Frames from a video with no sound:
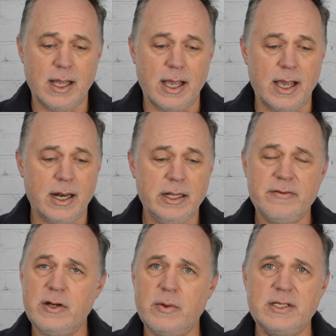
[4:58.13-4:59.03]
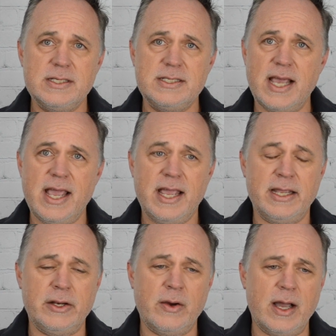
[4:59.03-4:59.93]
I don't even know what to say.
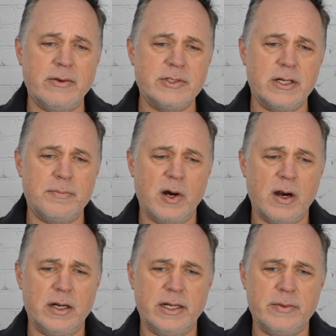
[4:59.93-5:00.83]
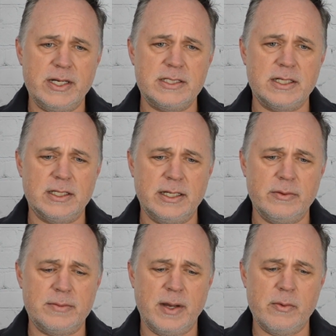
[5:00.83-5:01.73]
You know, I was at a party recently
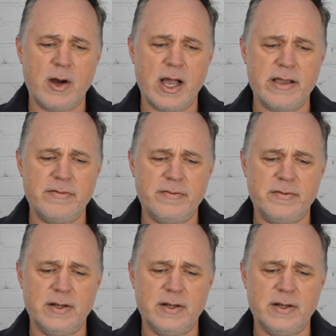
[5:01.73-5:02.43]
with my wife.